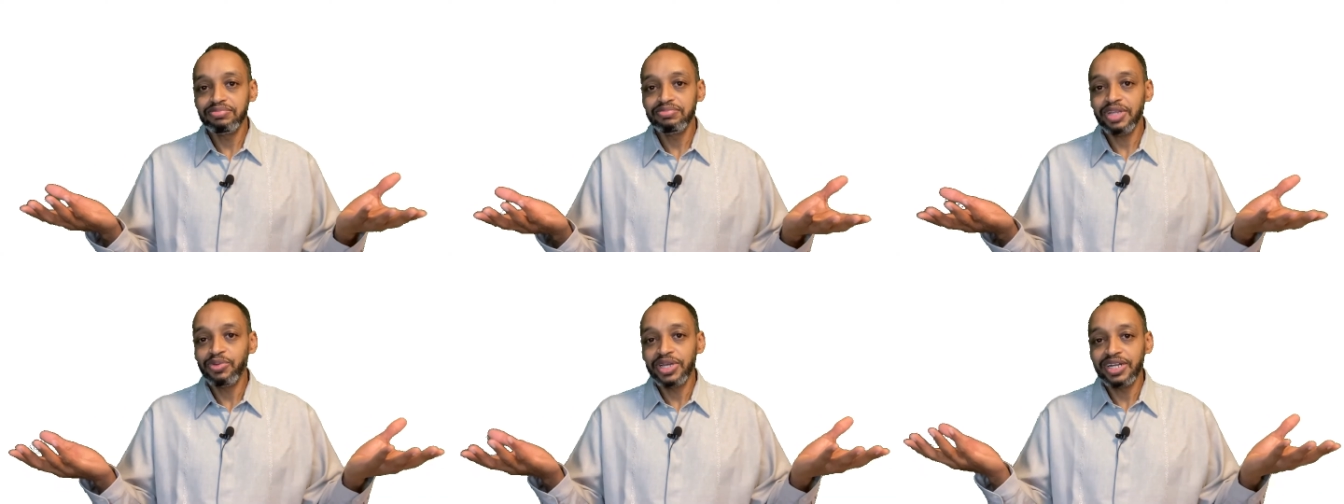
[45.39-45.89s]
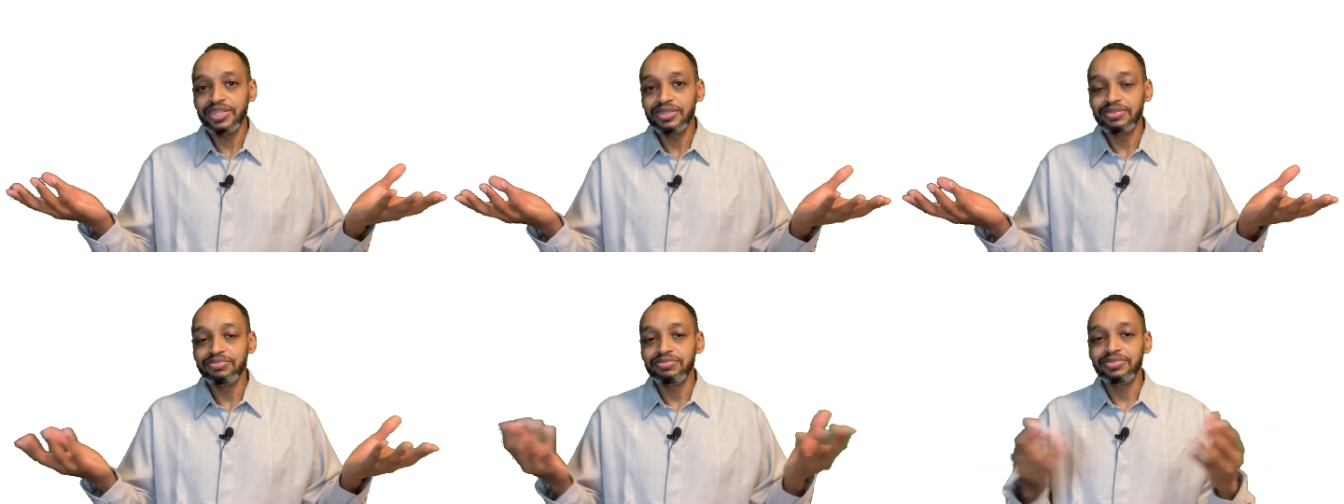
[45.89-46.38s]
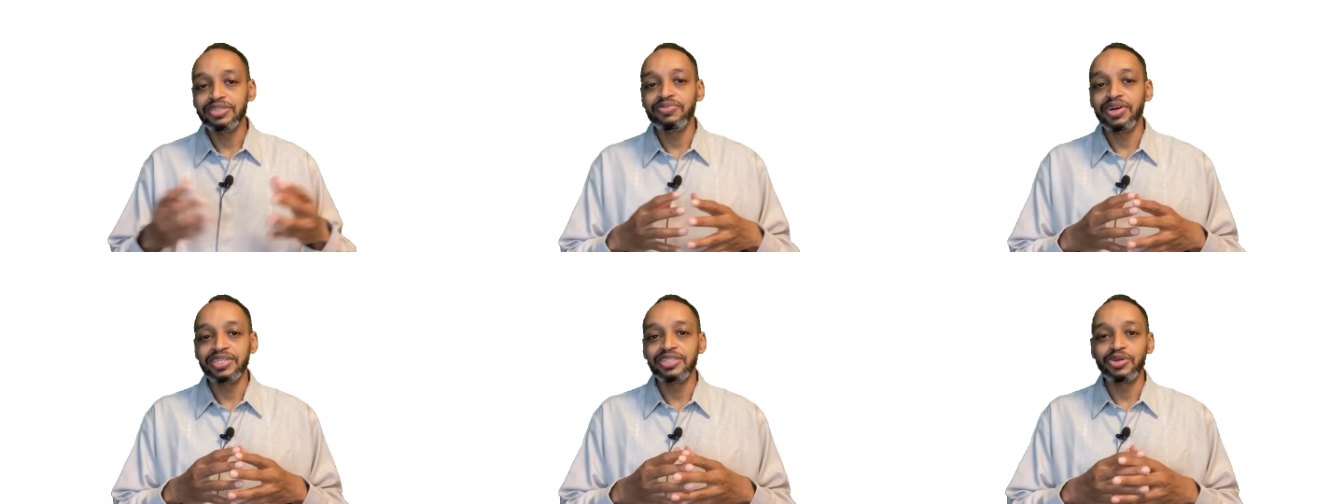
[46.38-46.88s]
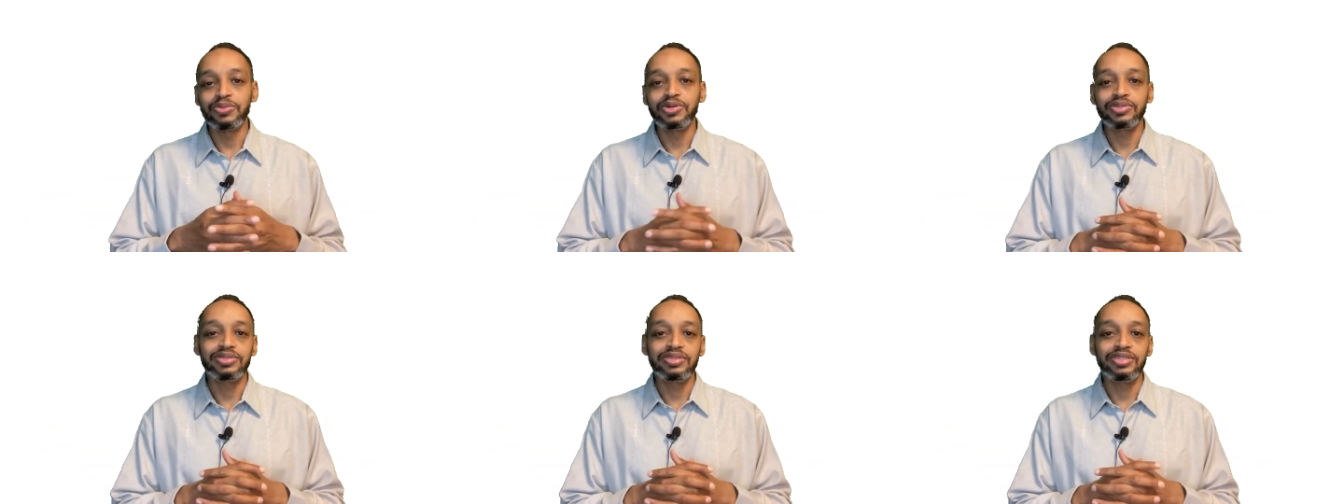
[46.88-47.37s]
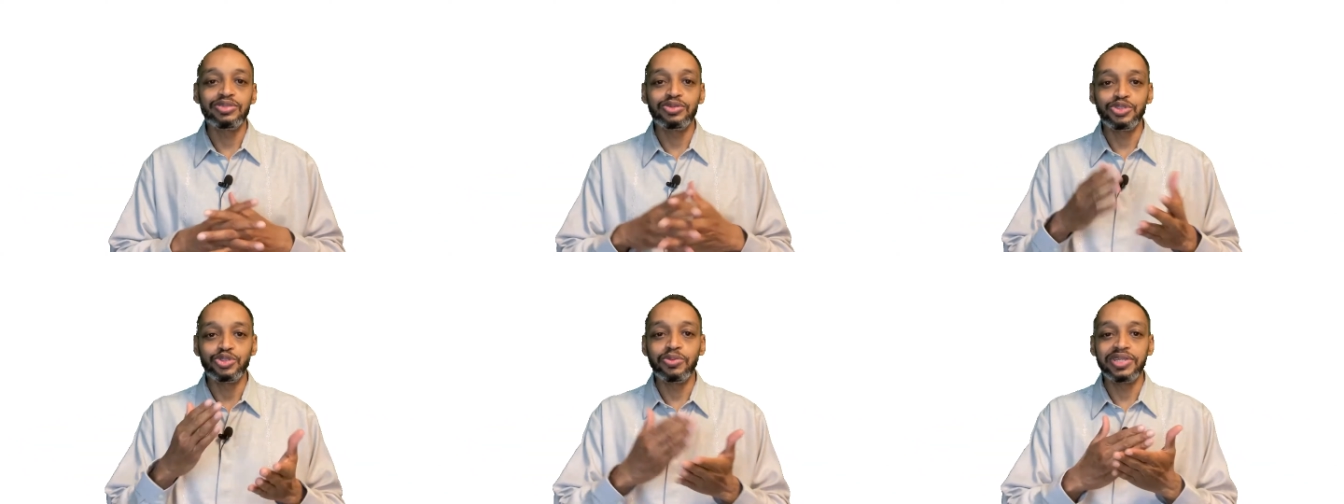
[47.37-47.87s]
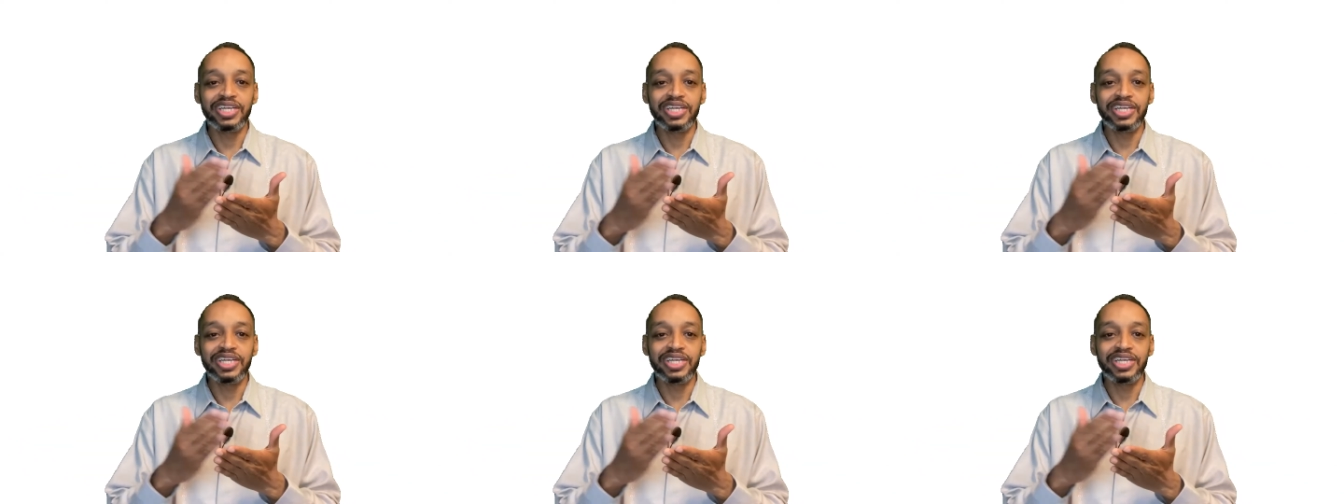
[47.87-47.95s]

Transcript: how we can divide the robot into so